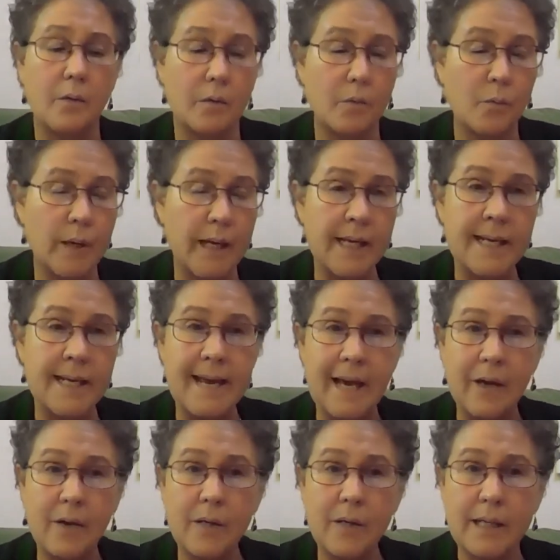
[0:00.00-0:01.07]
We
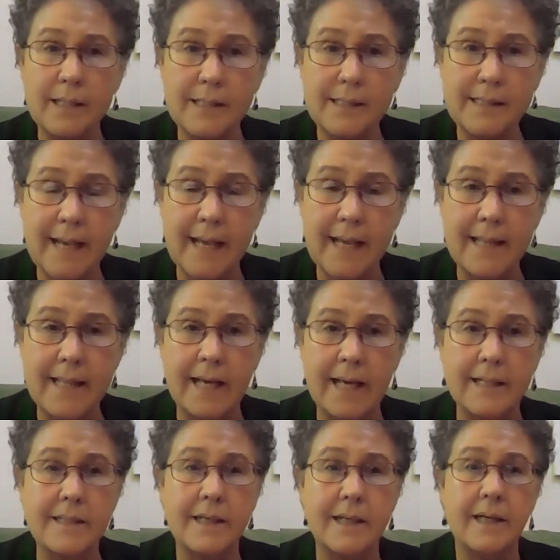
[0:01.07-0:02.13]
now can say
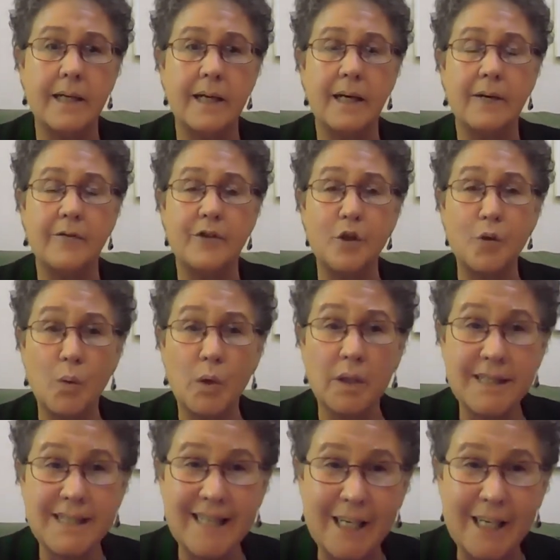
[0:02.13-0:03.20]
that if you will
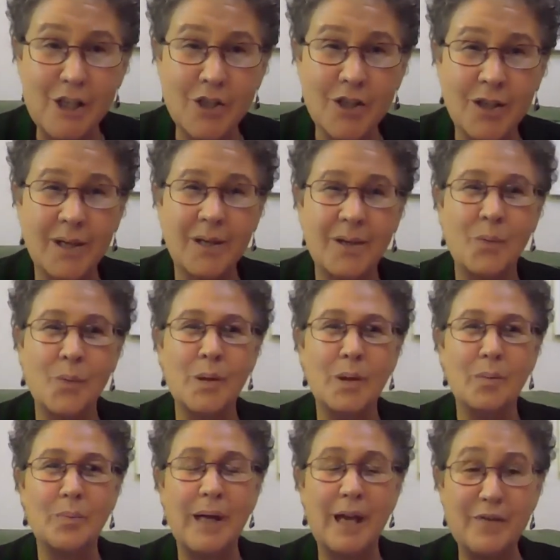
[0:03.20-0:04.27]
teach,
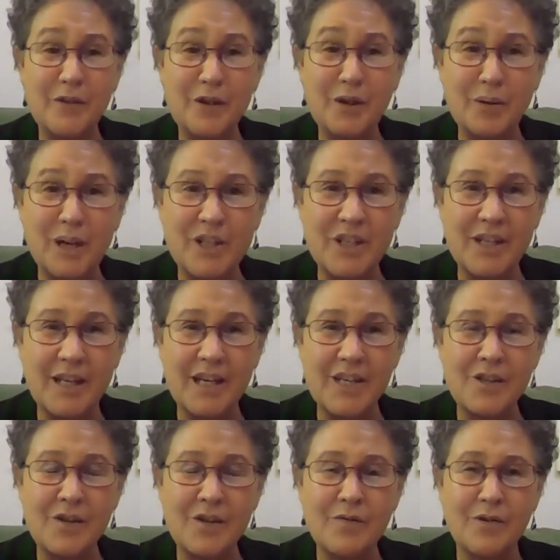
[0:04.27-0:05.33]
we'll pay for your
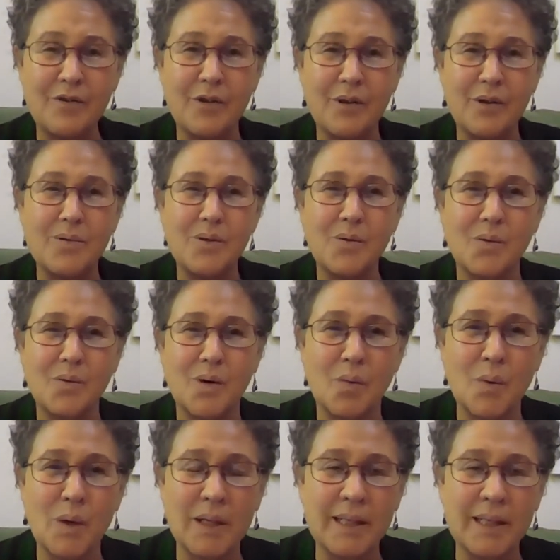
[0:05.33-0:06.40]
education for those who are
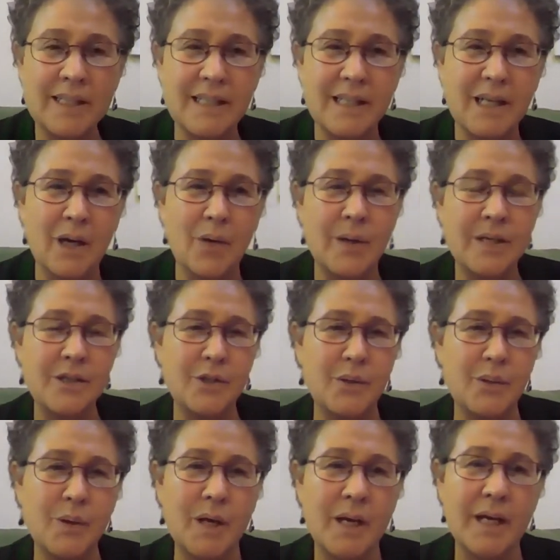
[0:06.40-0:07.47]
willing to go
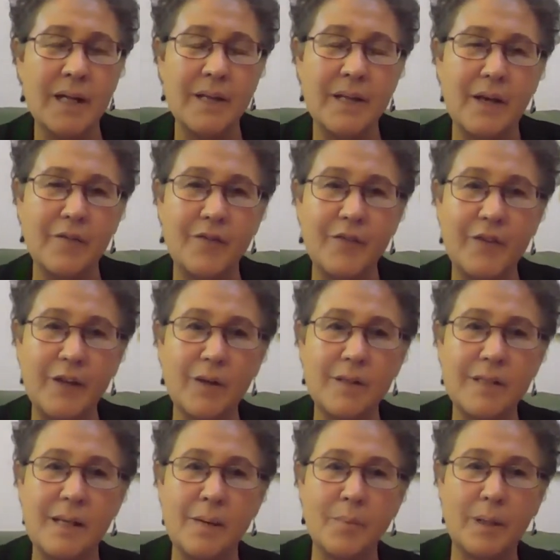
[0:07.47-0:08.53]
into the
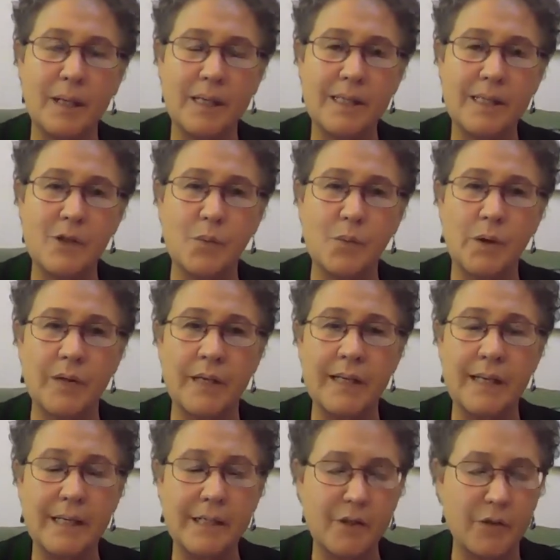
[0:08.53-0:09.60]
fields and places where the
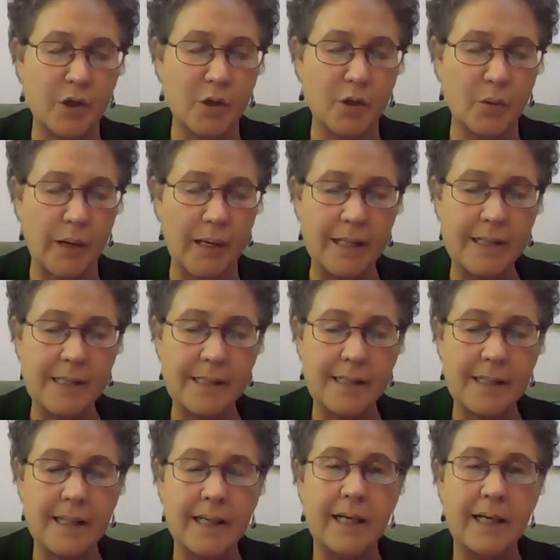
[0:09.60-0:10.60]
needs are the greatest.